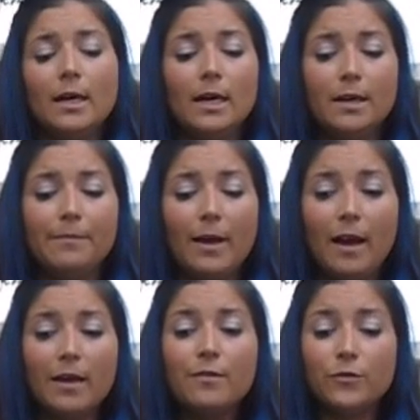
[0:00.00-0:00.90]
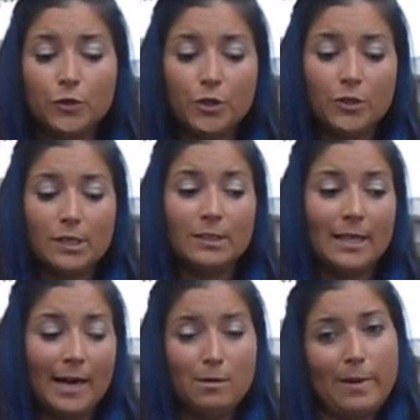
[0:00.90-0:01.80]
um, I have learned a
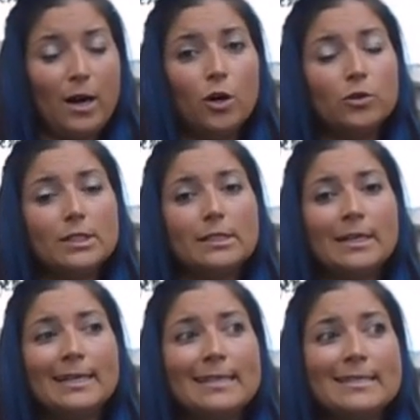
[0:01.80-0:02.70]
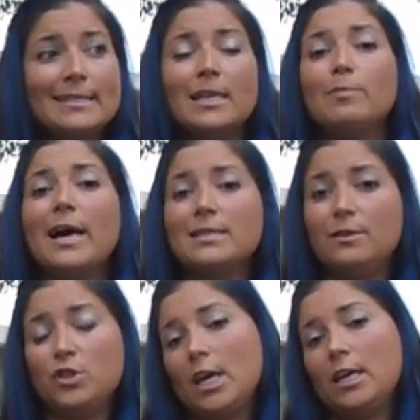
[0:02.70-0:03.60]
lot about uh, seeing
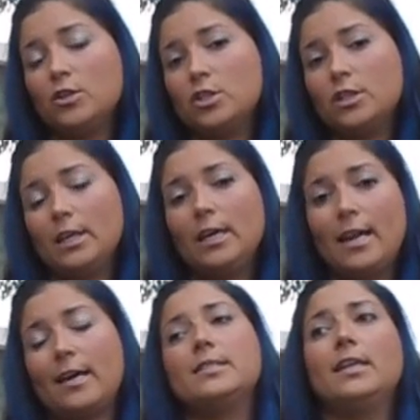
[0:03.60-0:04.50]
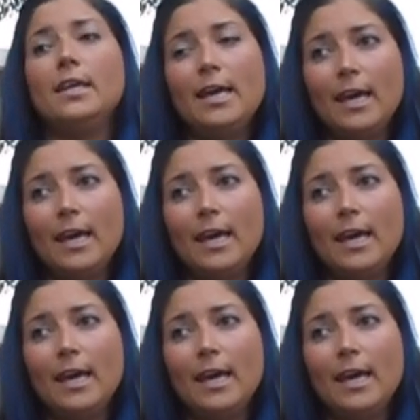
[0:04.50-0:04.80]
positive change enacted